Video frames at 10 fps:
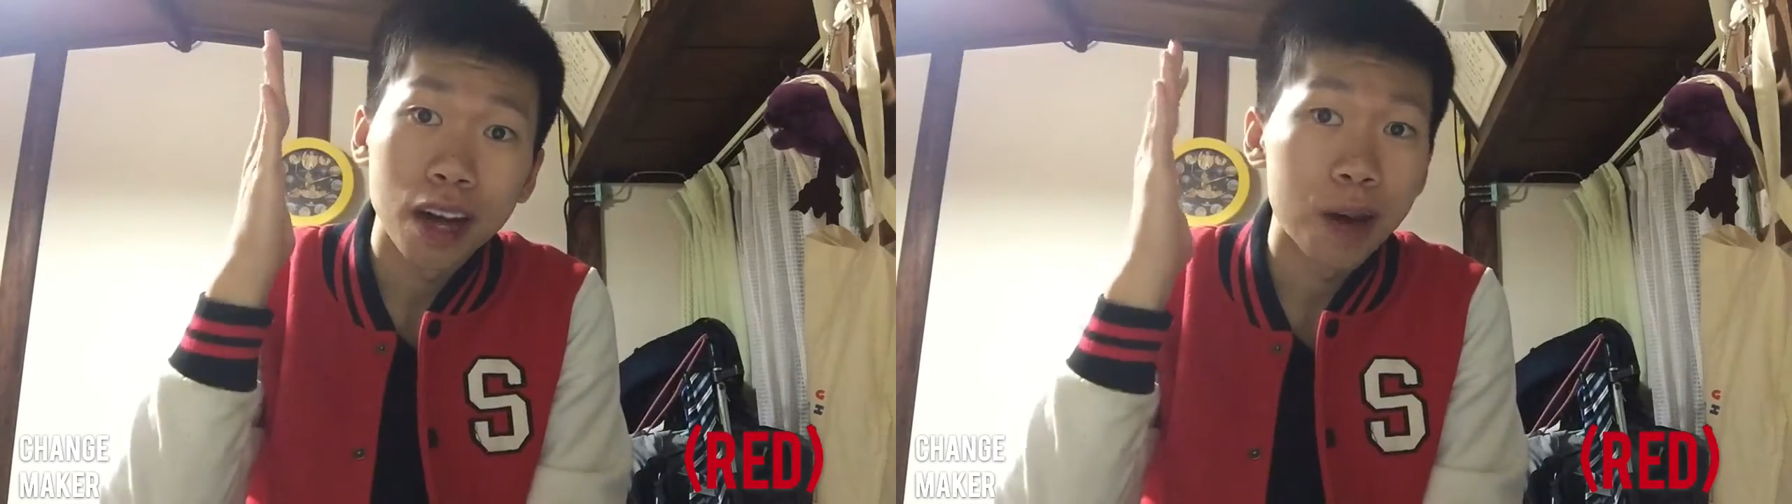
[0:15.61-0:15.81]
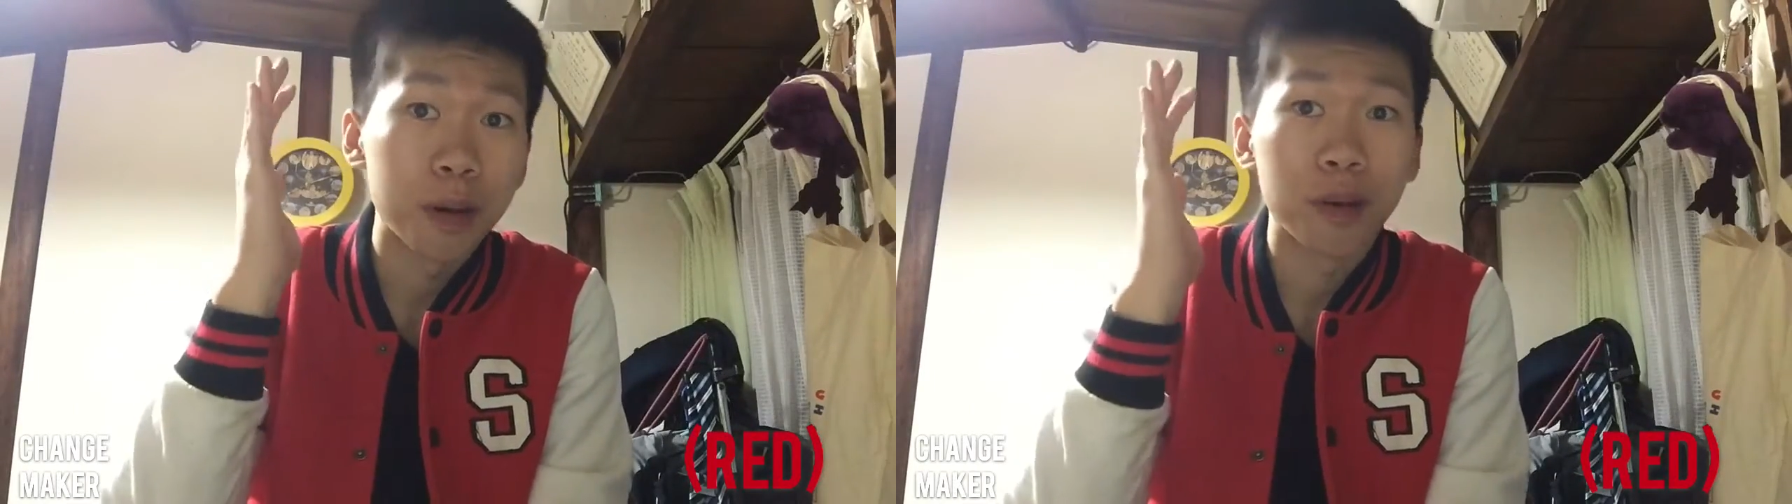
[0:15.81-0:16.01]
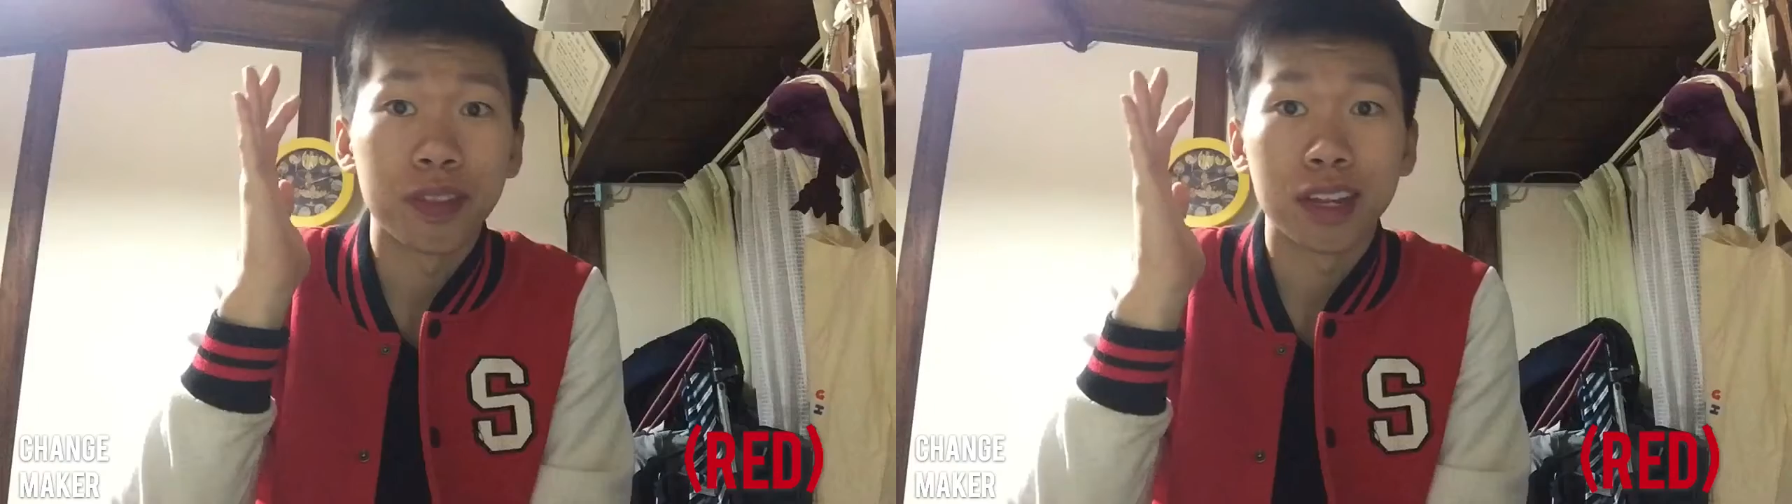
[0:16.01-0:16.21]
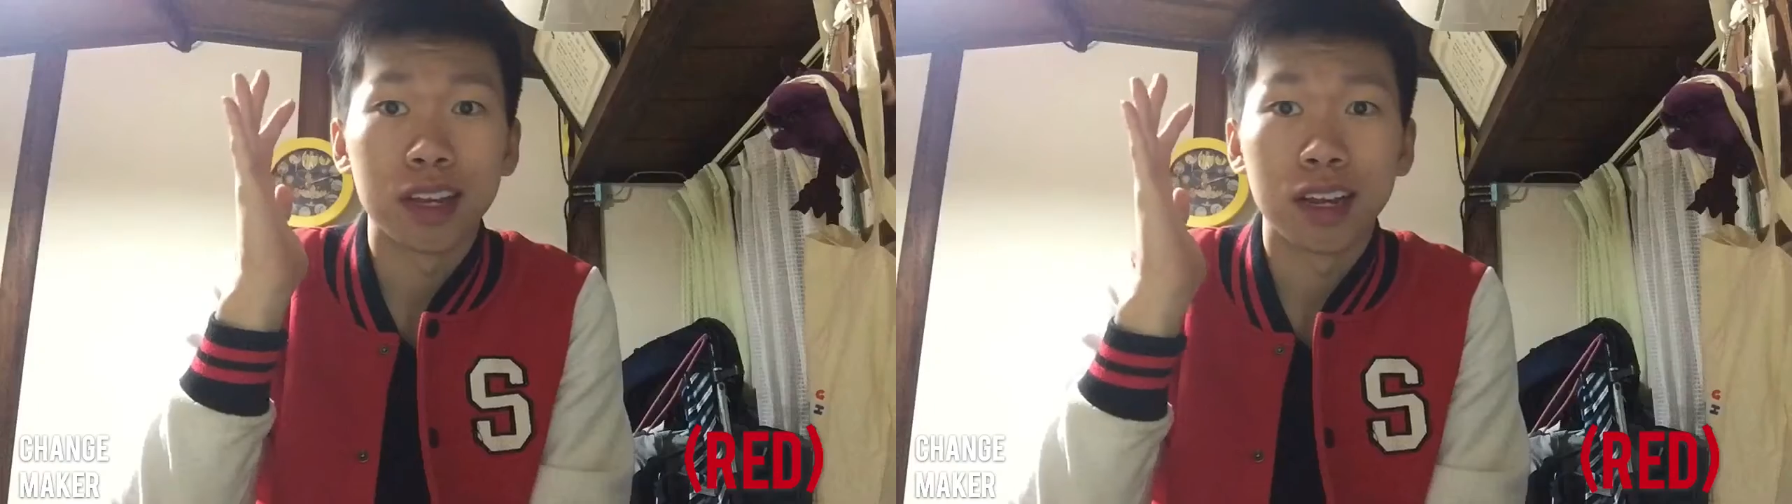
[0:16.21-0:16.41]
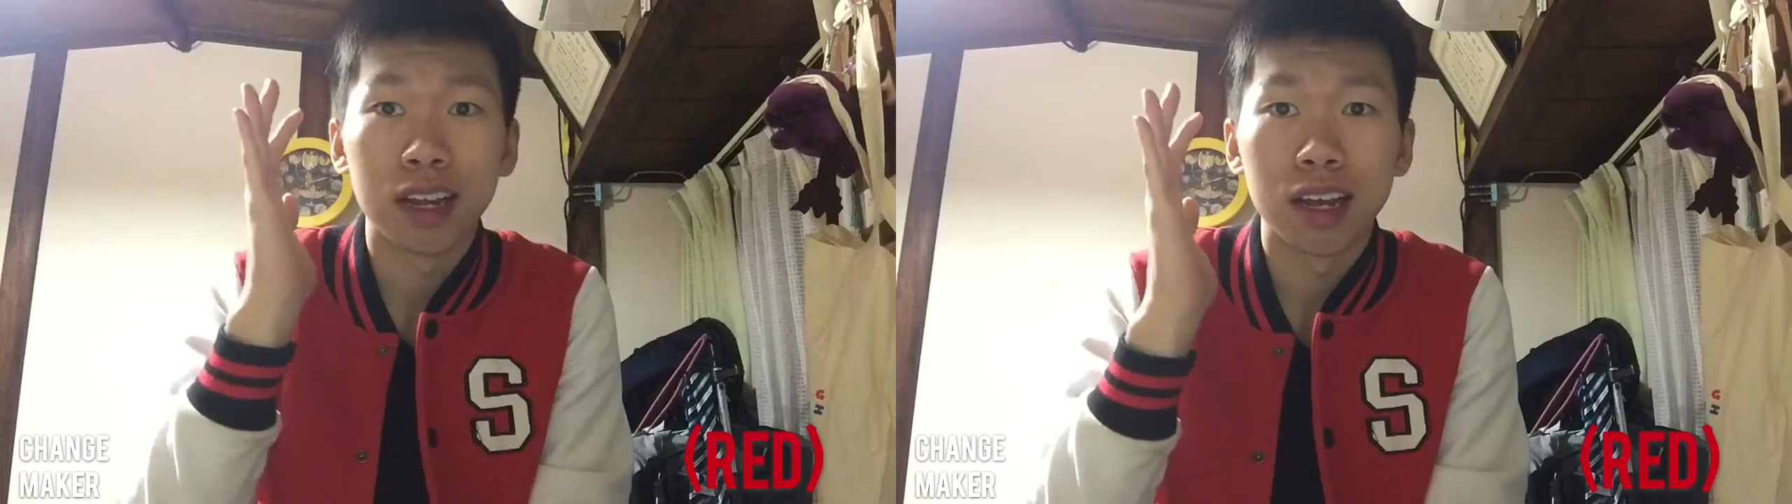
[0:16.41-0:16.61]
about
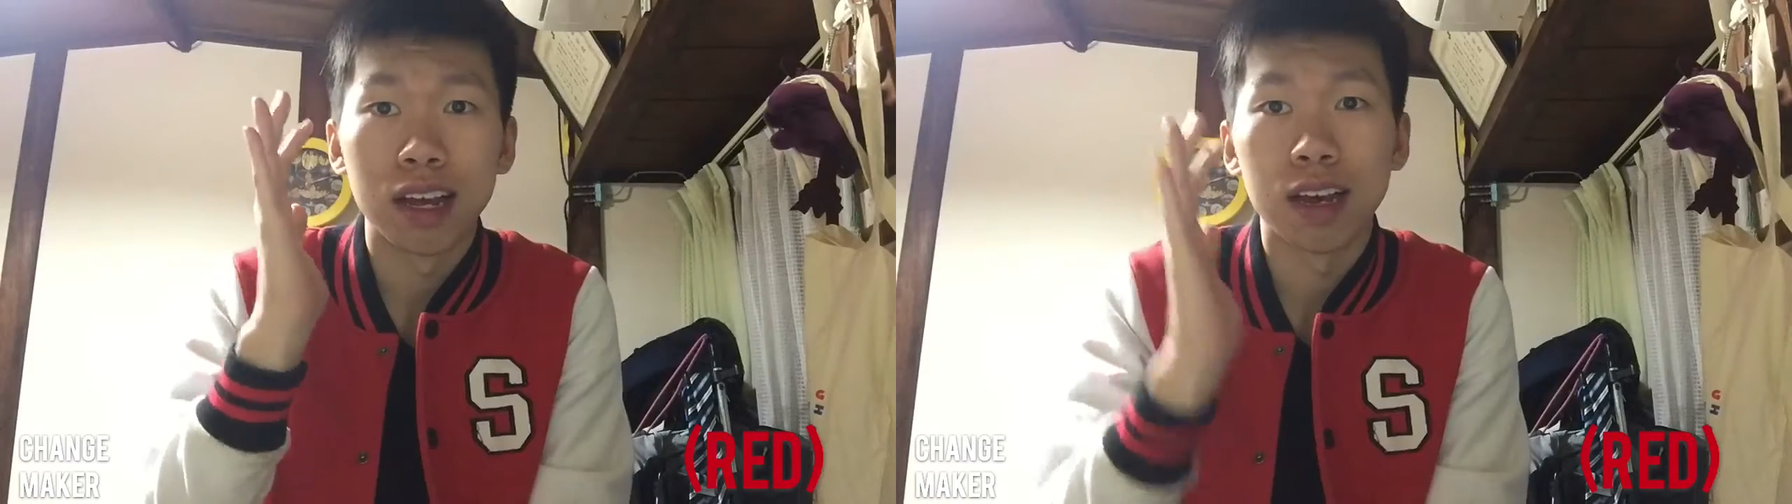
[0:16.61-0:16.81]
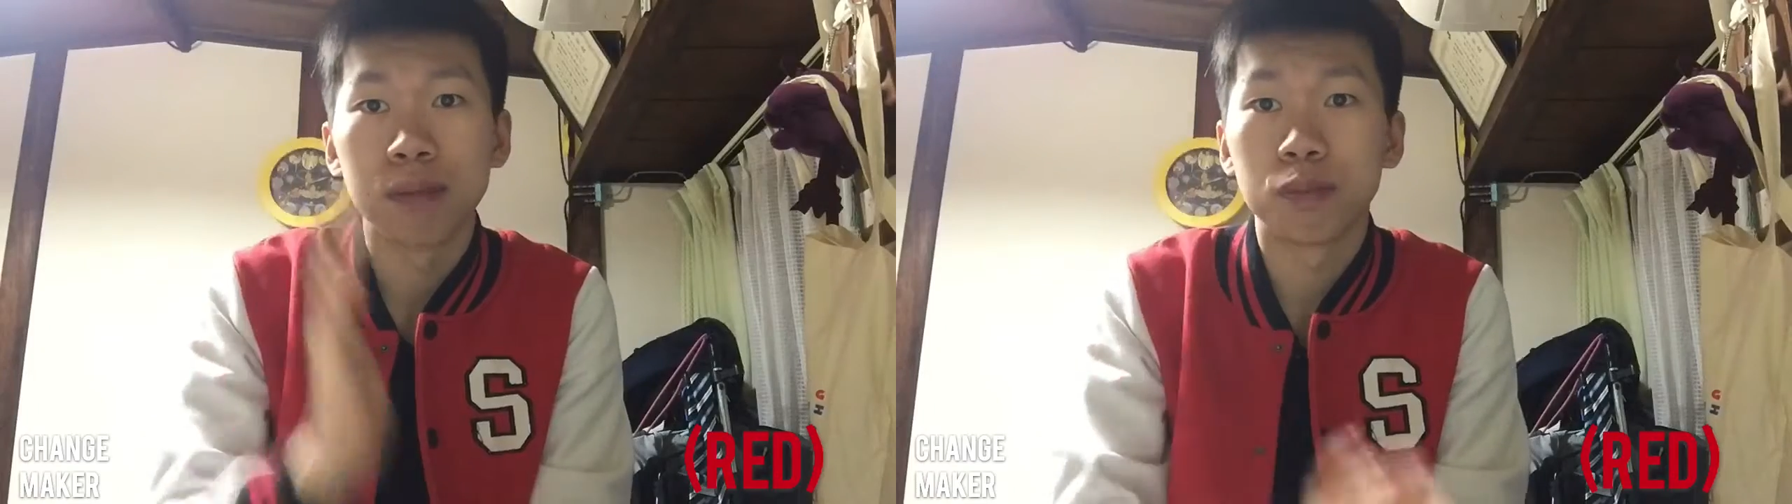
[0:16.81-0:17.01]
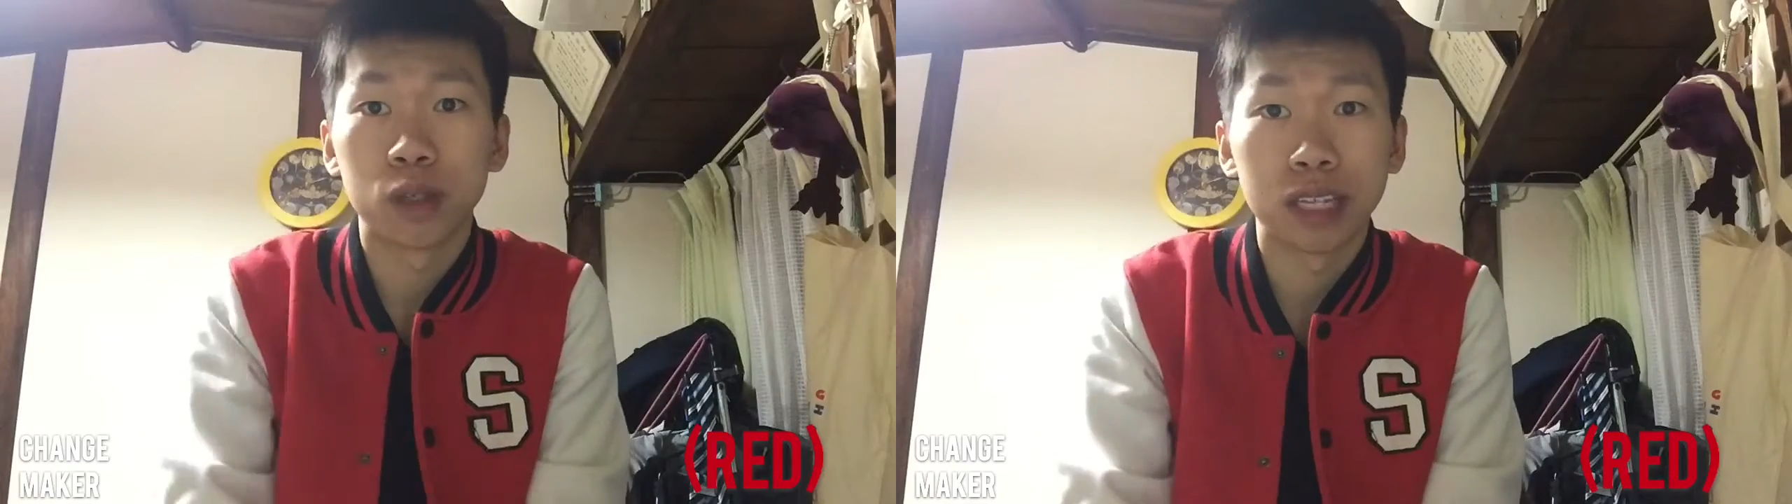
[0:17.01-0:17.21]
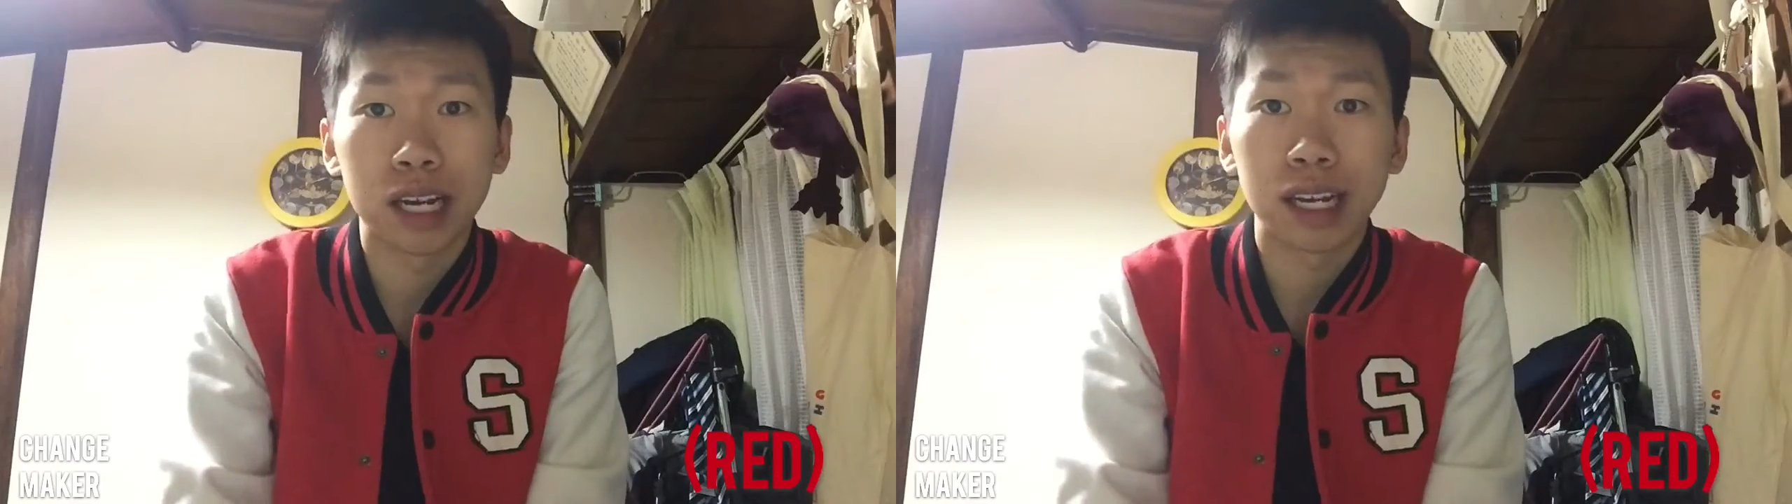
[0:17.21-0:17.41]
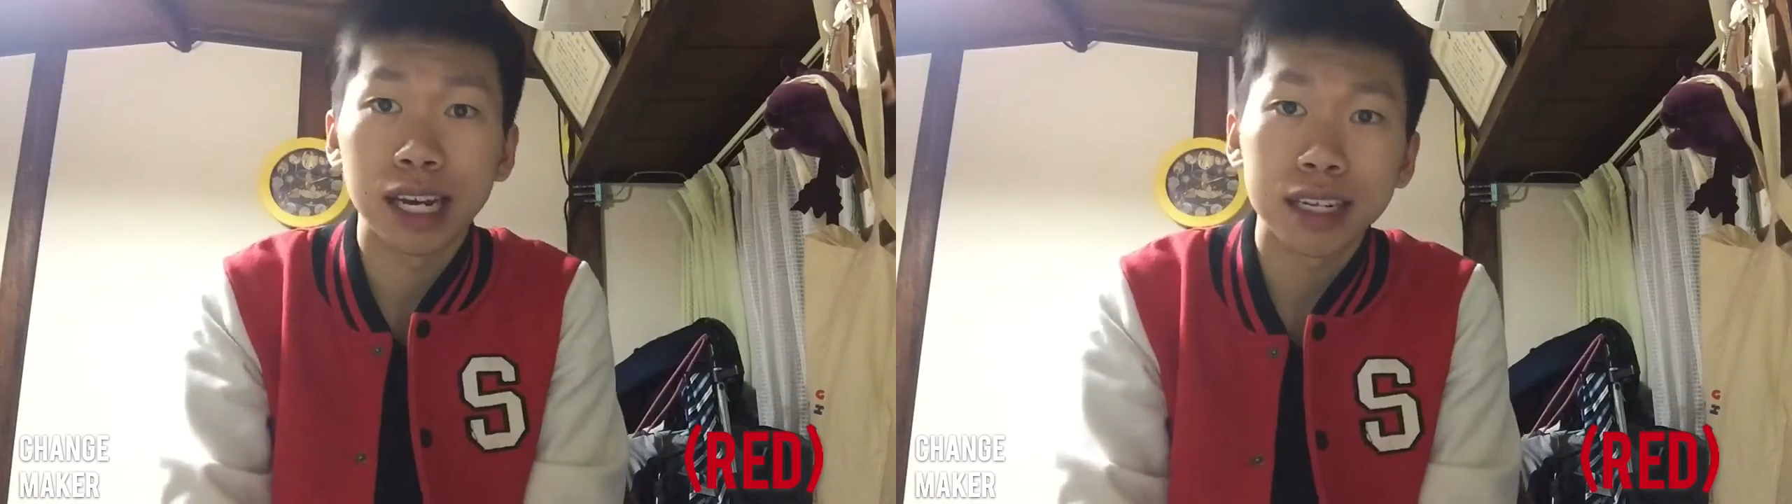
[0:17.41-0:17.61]
the uh,
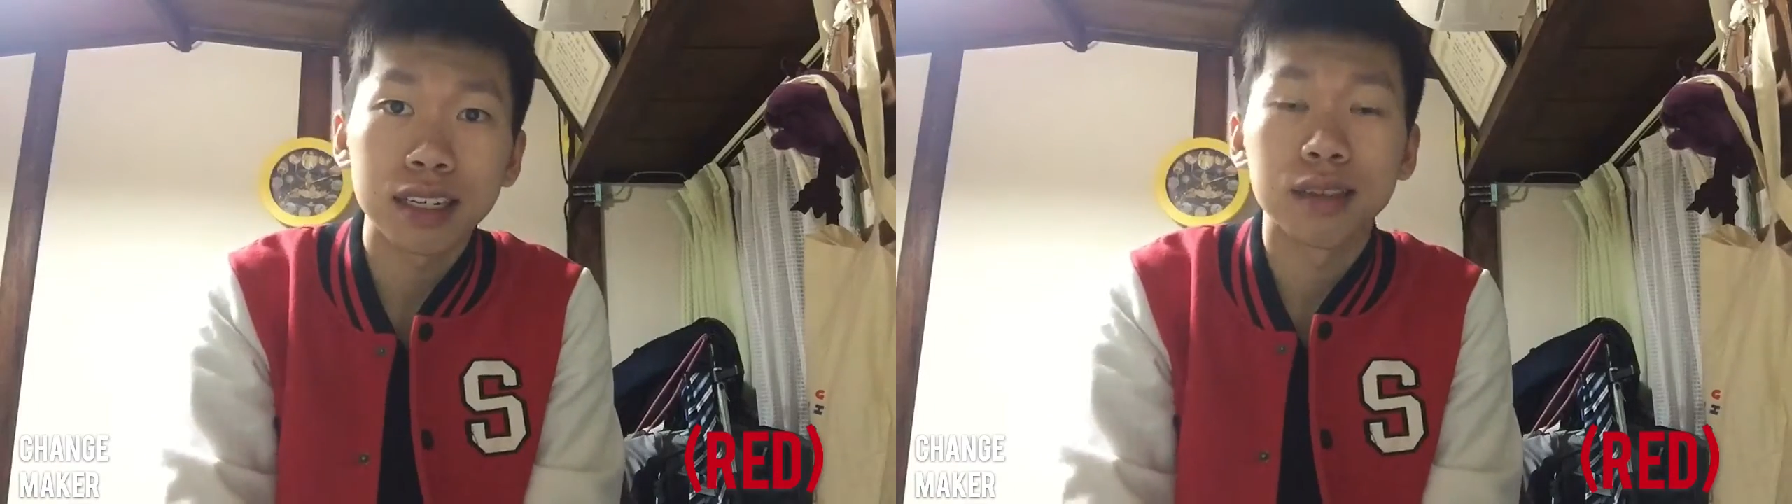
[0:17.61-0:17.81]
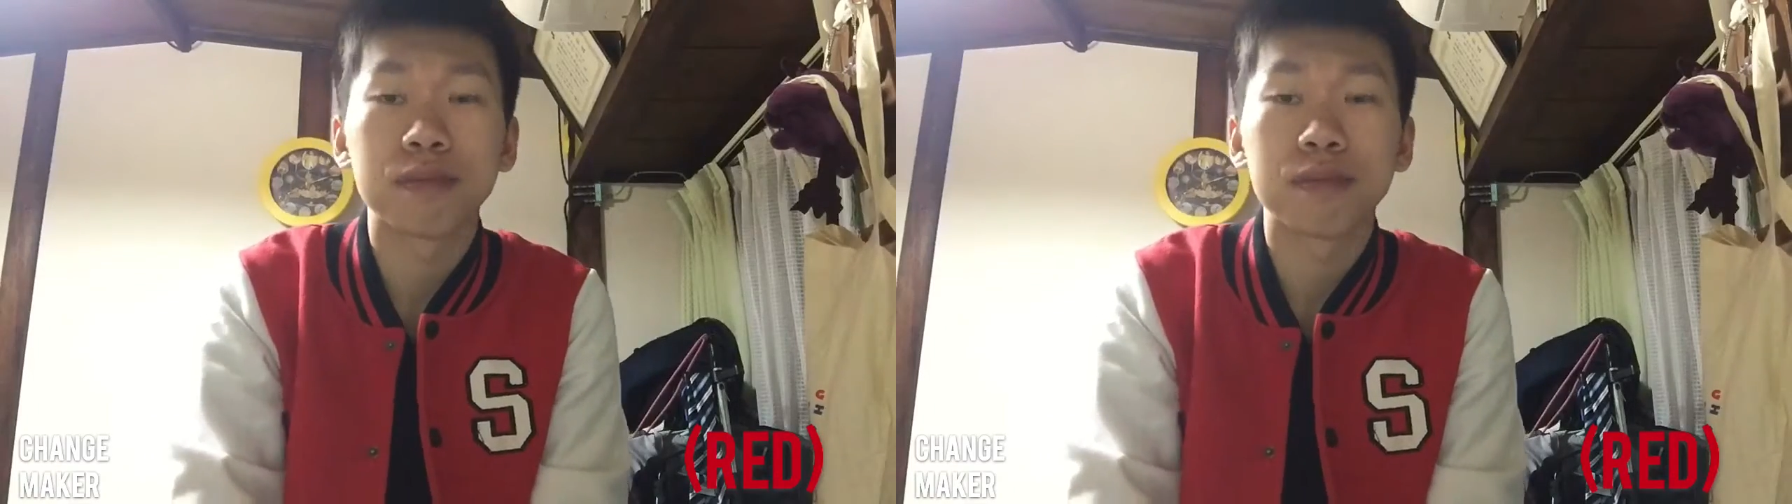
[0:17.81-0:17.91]
product Red?